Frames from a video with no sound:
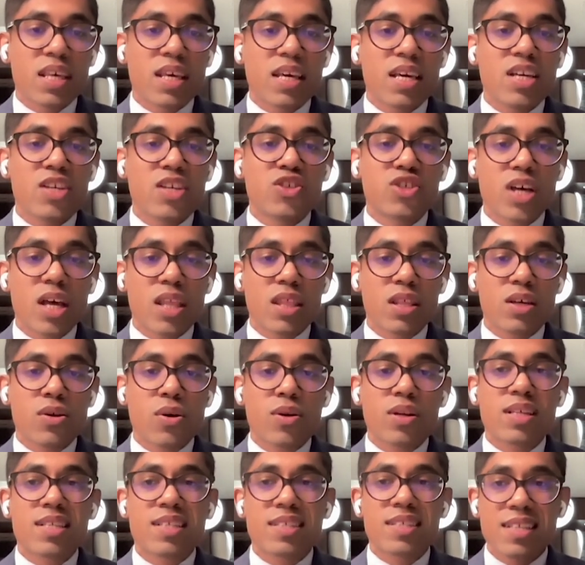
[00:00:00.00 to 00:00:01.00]
each other
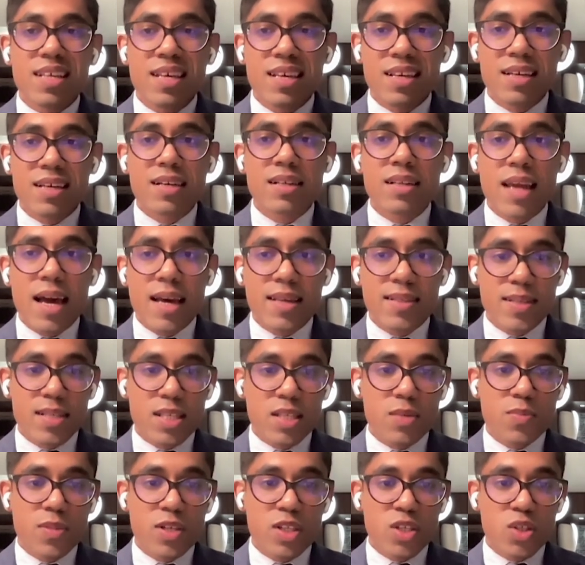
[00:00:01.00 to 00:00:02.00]
on a single
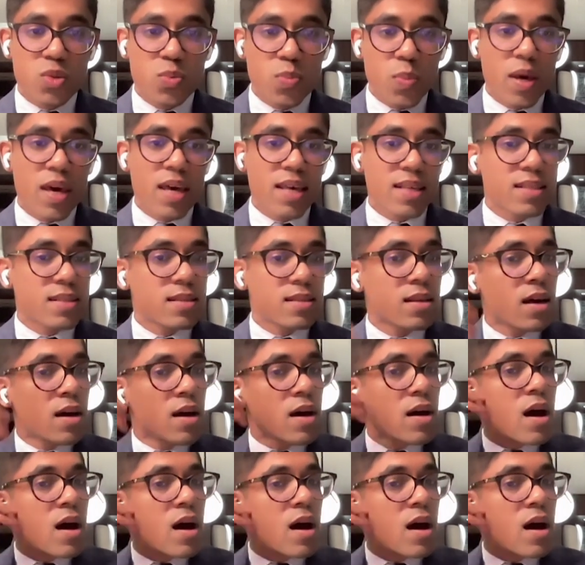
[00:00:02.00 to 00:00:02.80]
accessible space.